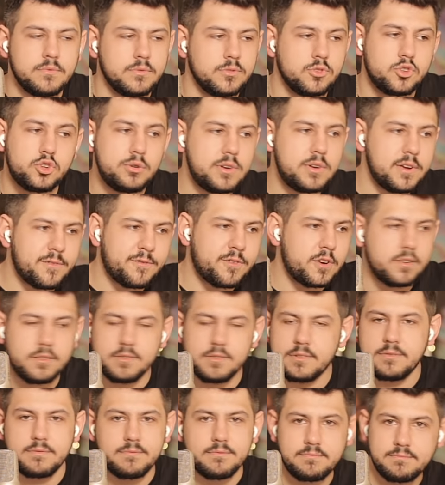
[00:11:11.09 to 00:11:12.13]
Two
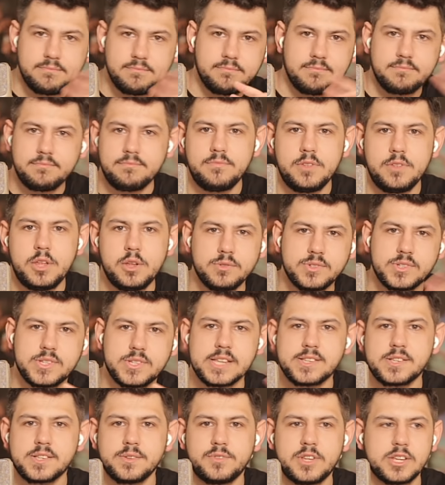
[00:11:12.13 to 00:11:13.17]
different, you know,
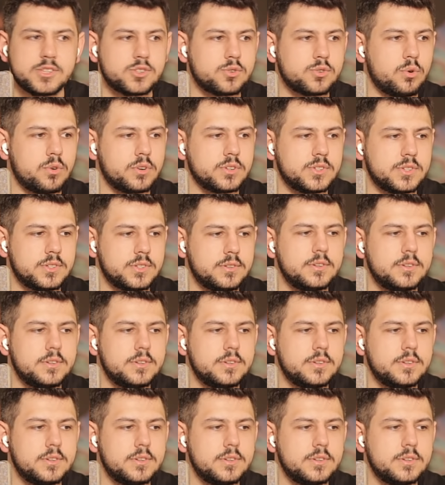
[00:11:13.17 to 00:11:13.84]
sets of discourse.